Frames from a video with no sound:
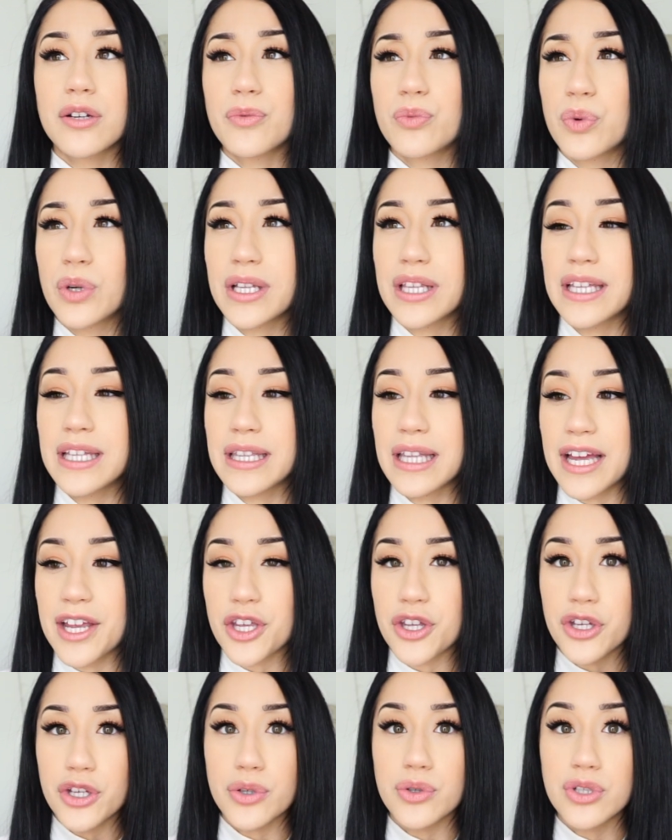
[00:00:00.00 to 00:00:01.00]
really
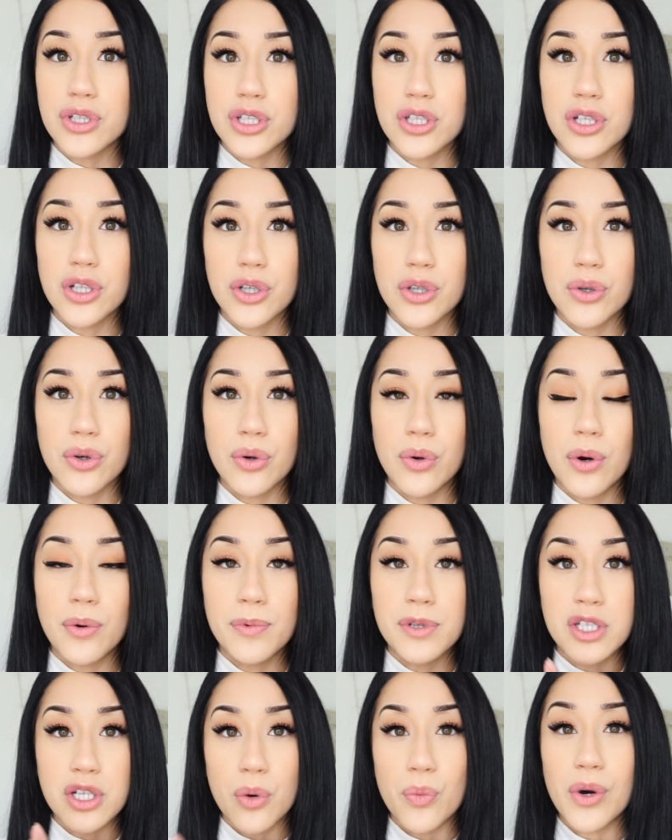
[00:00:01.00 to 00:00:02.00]
like used to
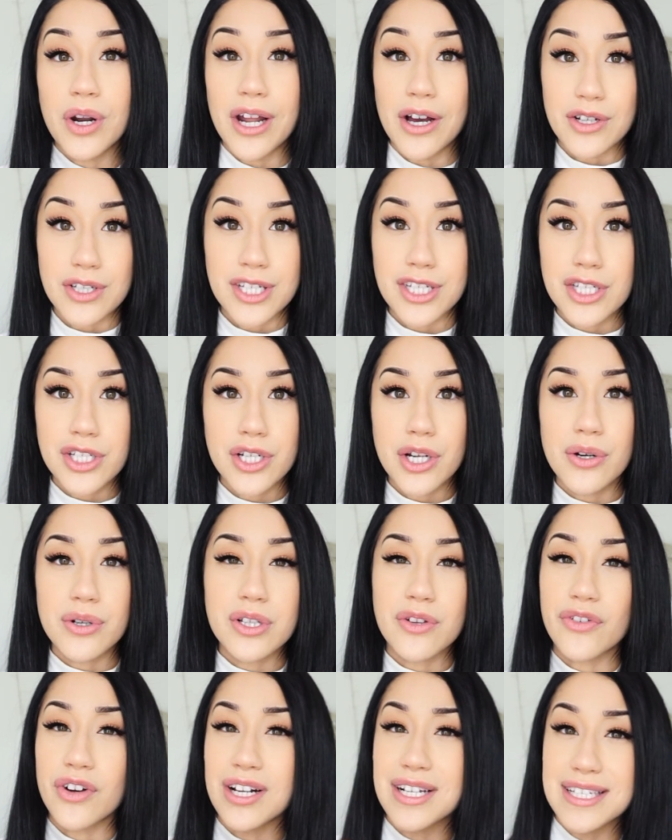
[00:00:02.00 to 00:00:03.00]
someone else's
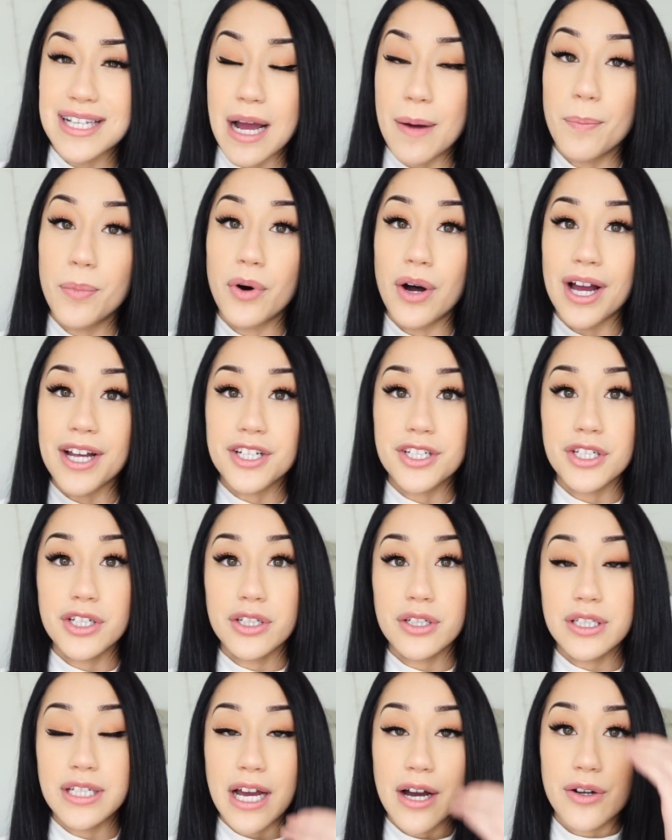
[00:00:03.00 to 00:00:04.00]
notes. For example, I
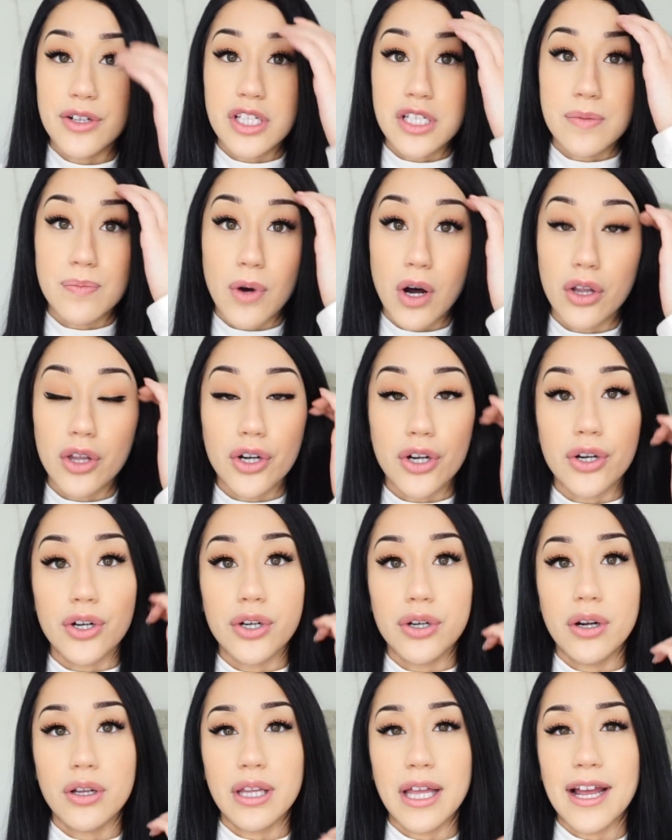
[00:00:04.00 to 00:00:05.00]
took down smaller
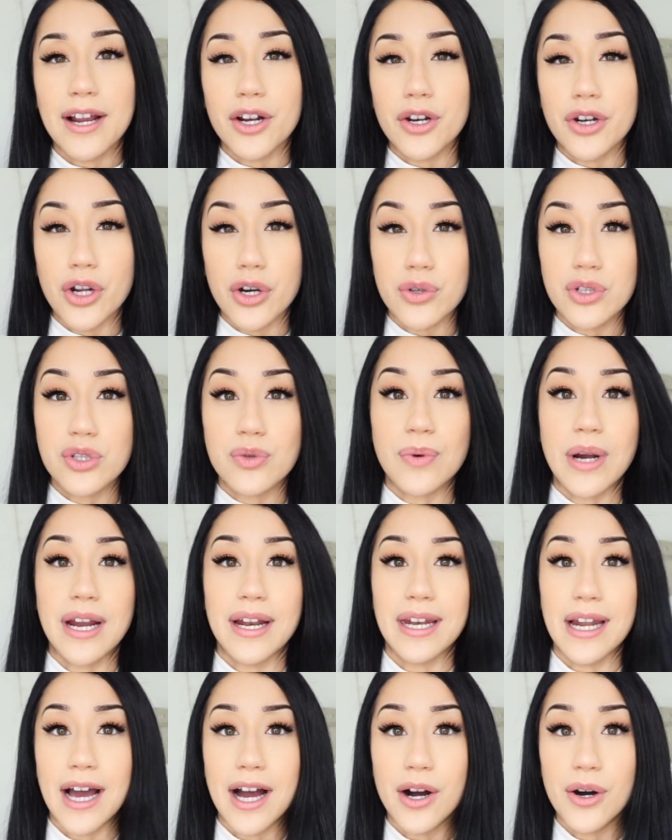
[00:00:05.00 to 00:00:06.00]
like notes
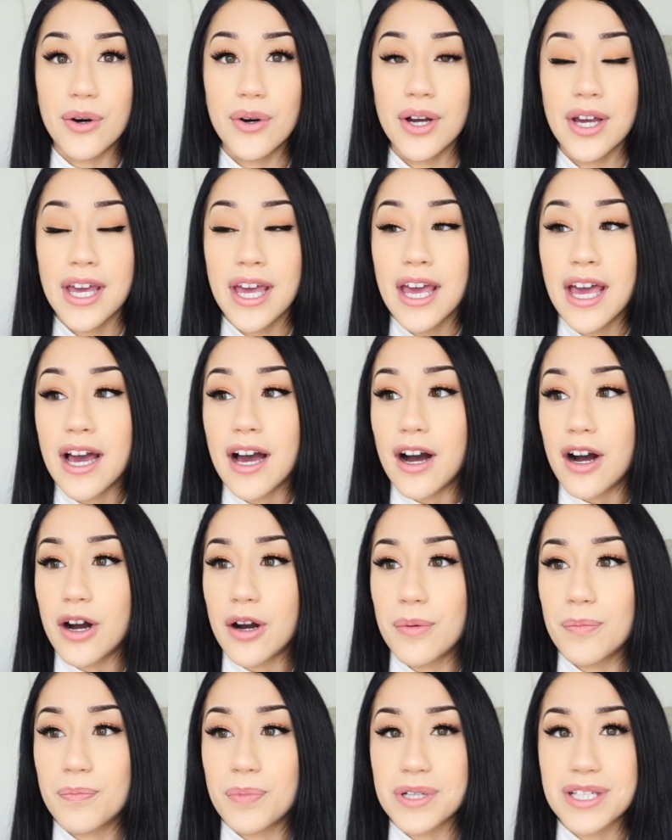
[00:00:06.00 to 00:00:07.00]
right now,
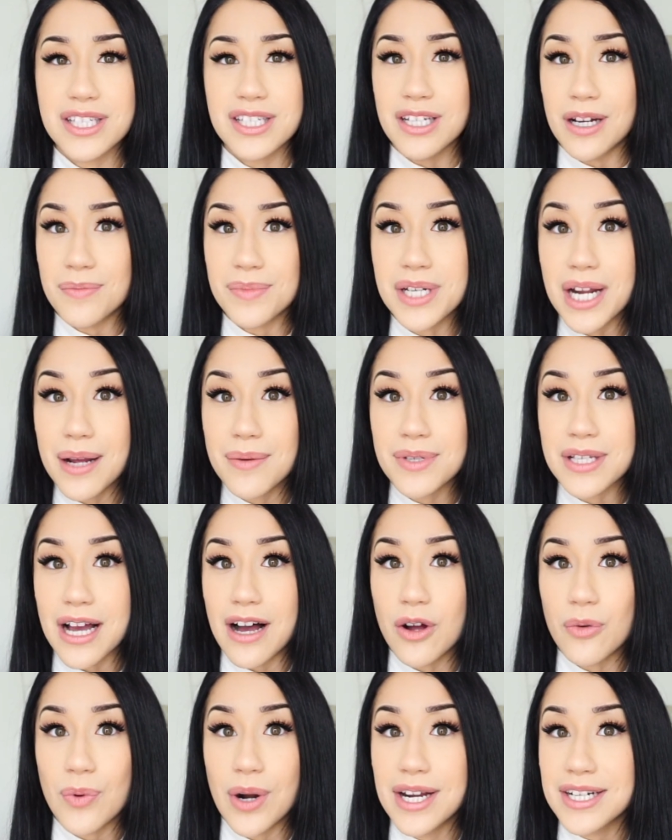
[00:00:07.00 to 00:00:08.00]
but sometimes
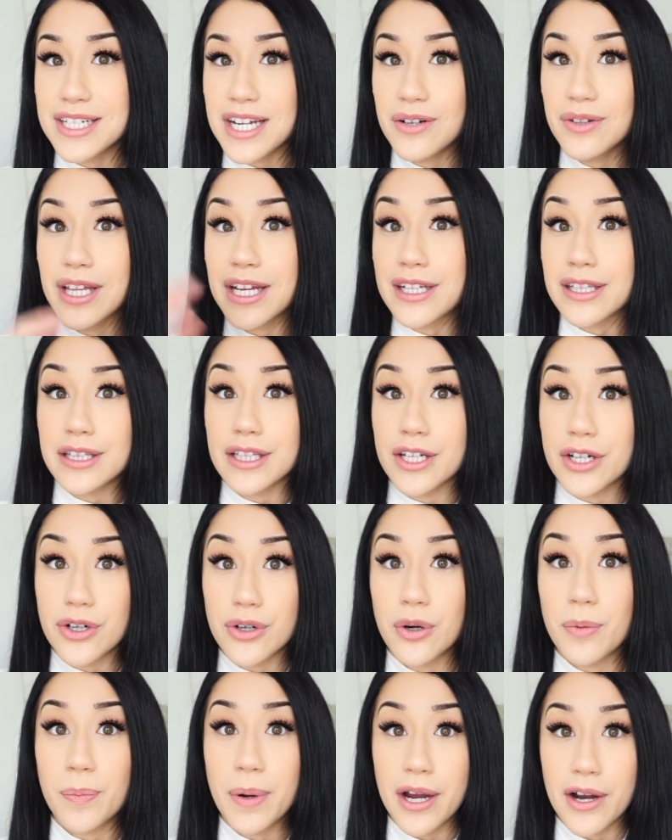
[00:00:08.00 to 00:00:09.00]
I'll write down like
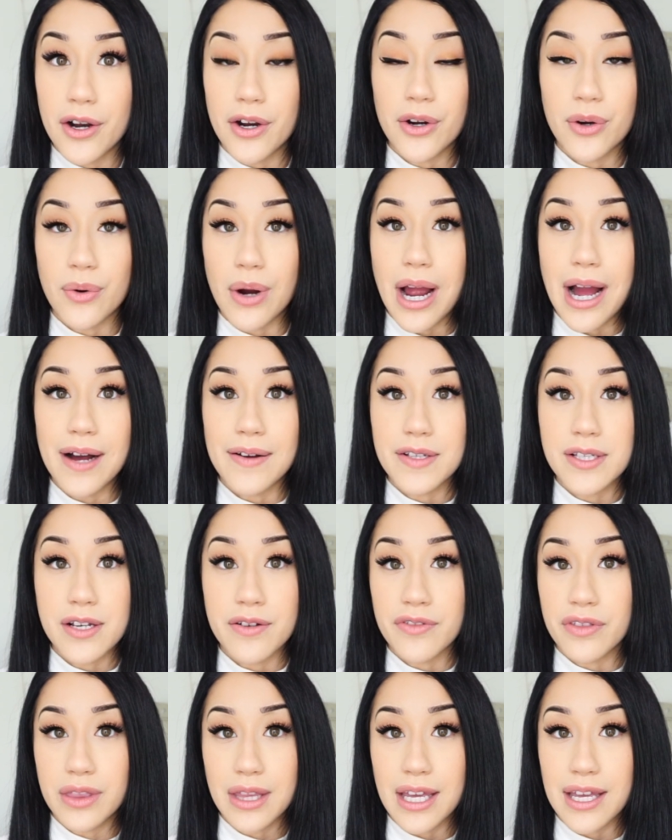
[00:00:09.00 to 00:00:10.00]
literal paragraphs
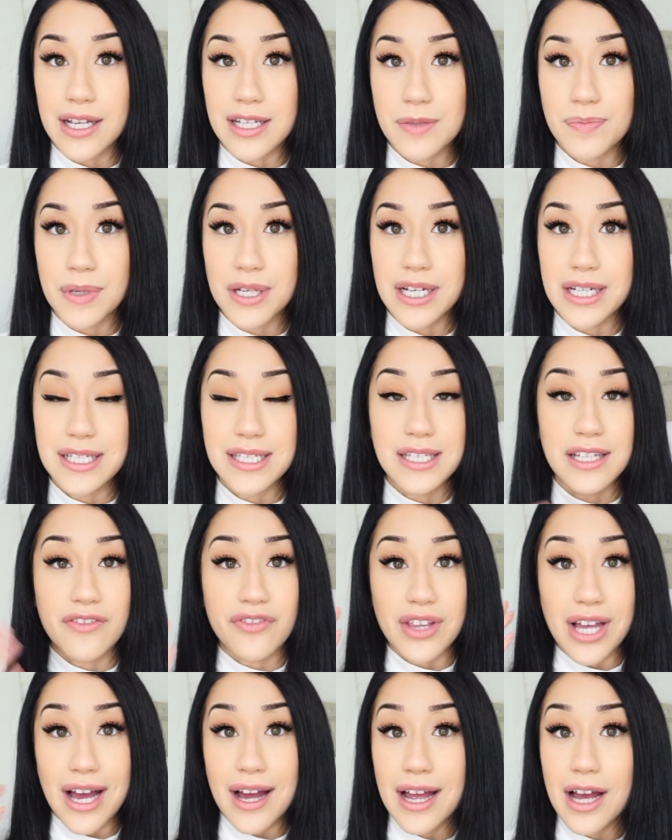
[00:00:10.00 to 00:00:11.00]
of things, because
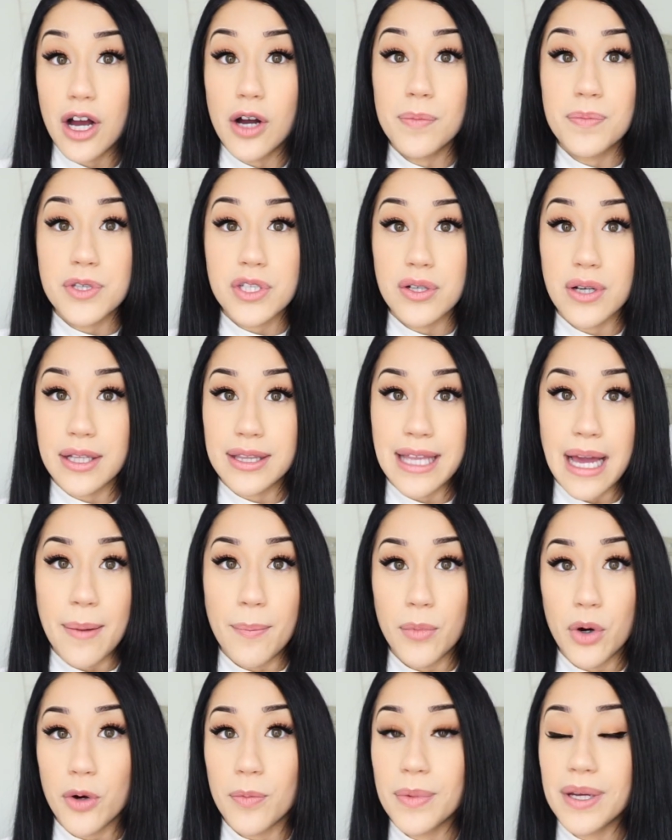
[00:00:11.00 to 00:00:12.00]
if that helps you at
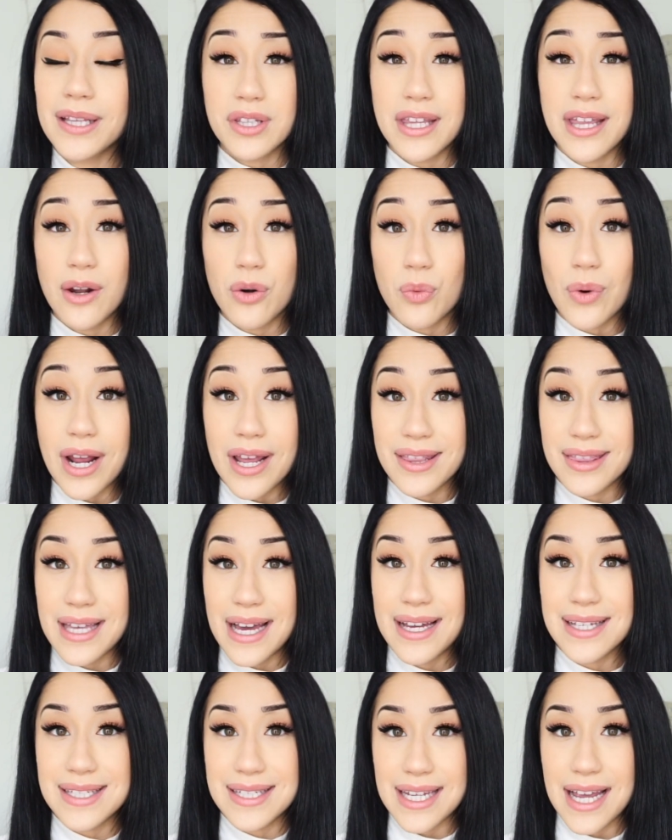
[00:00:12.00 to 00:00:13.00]
that moment, then write
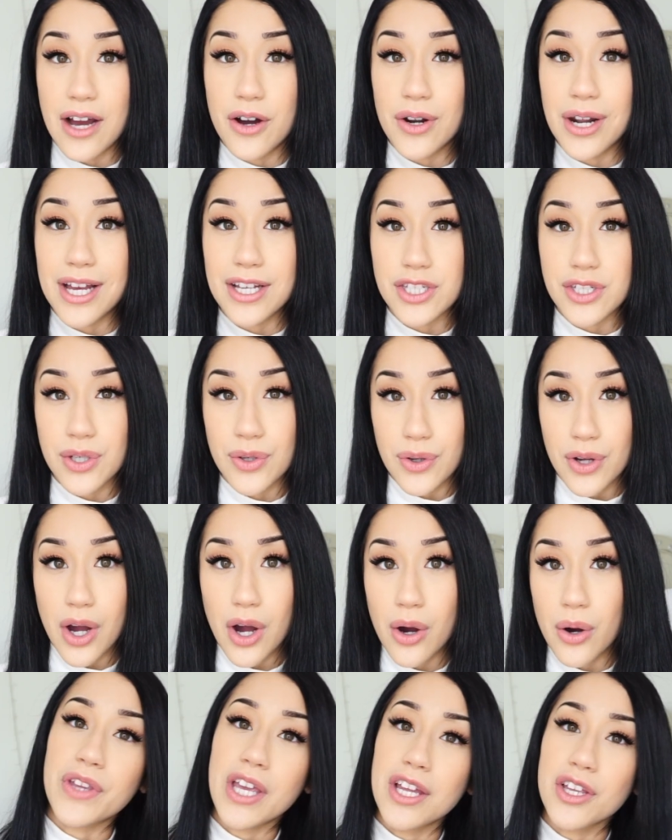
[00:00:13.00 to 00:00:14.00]
that down as you
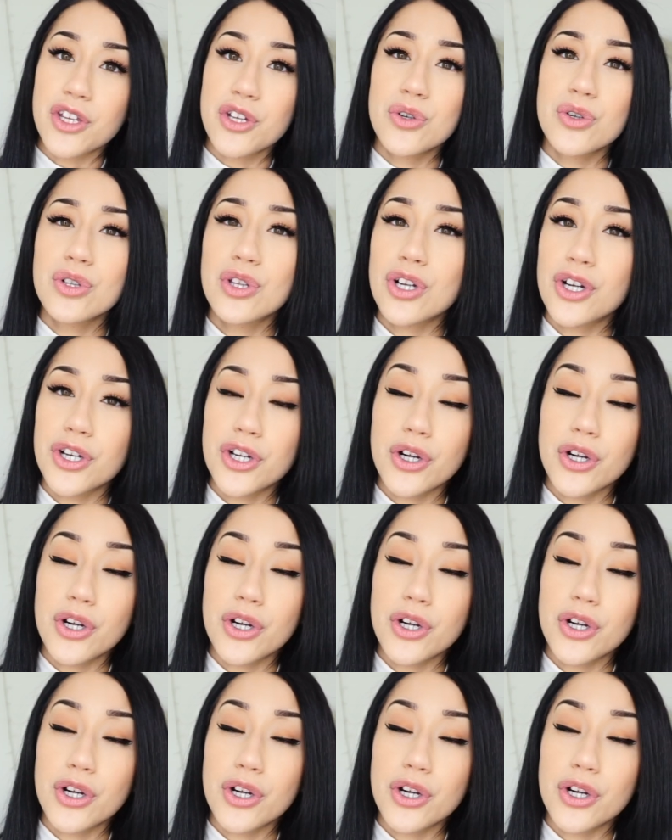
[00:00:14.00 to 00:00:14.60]
go and you learn